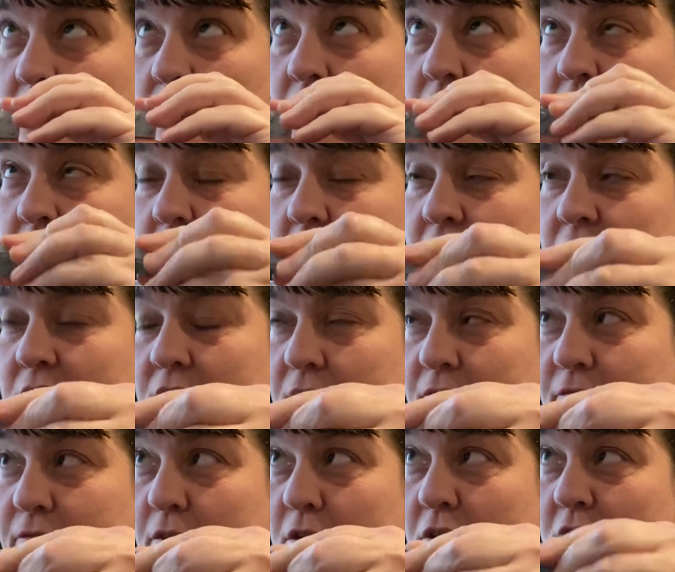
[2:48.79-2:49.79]
So this
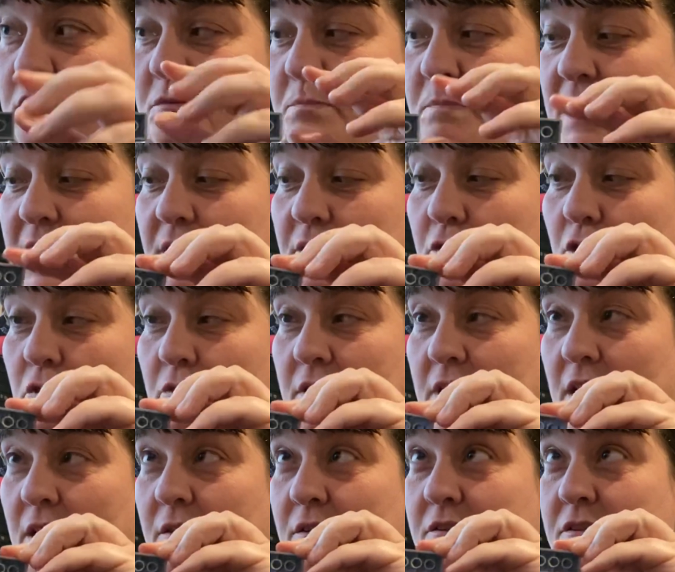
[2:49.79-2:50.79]
first big note
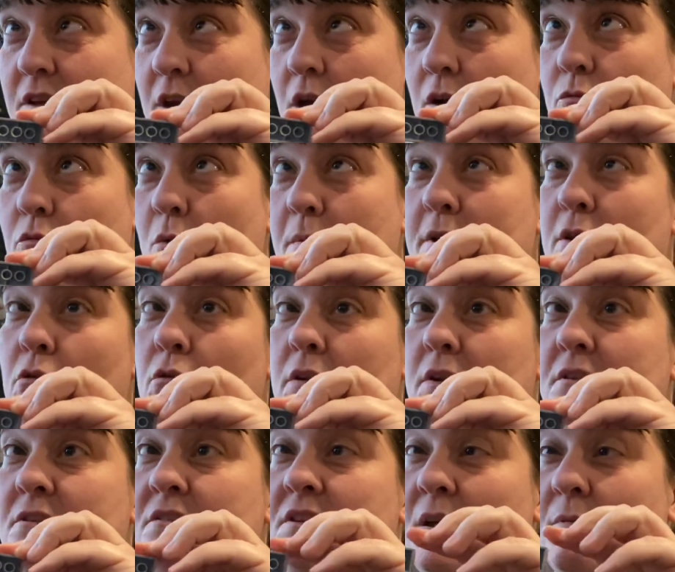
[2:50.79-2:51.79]
here is what we call
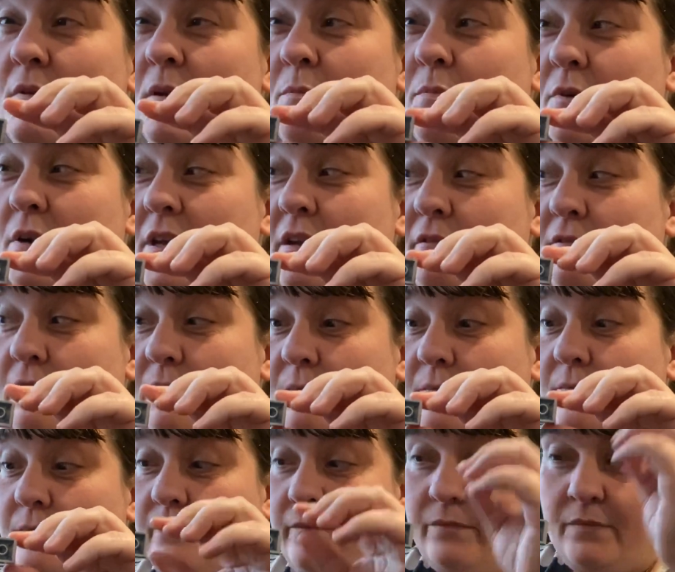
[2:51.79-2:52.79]
a semi-breve.
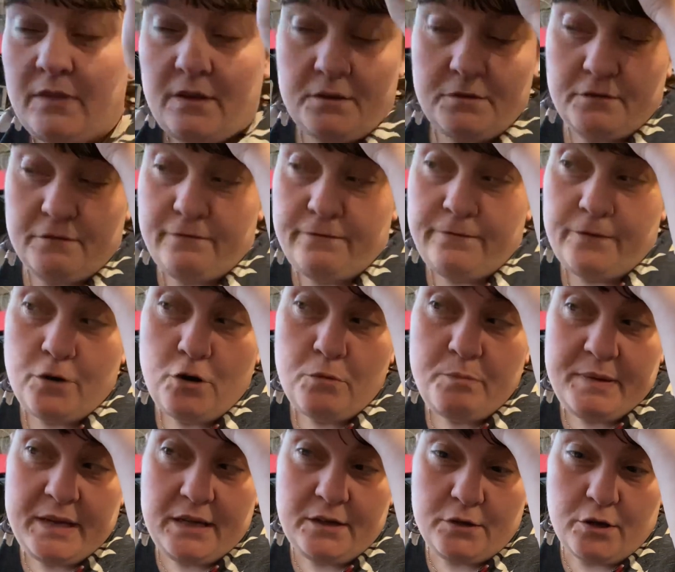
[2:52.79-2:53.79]
It's a
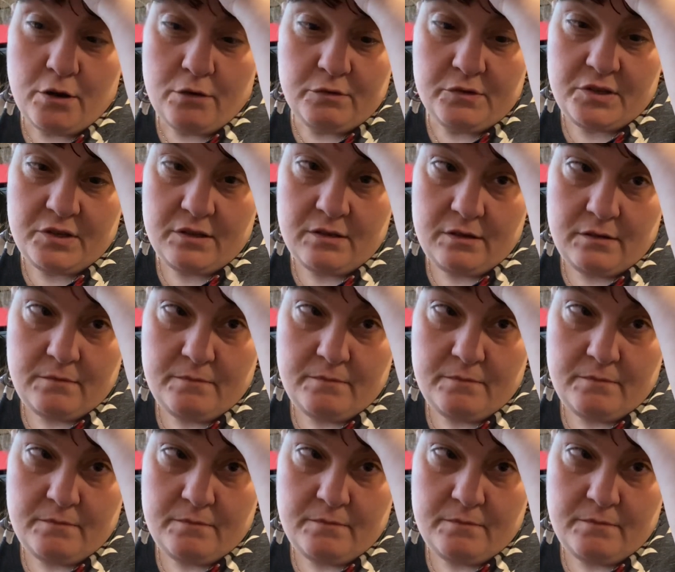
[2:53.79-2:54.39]
4-beat note.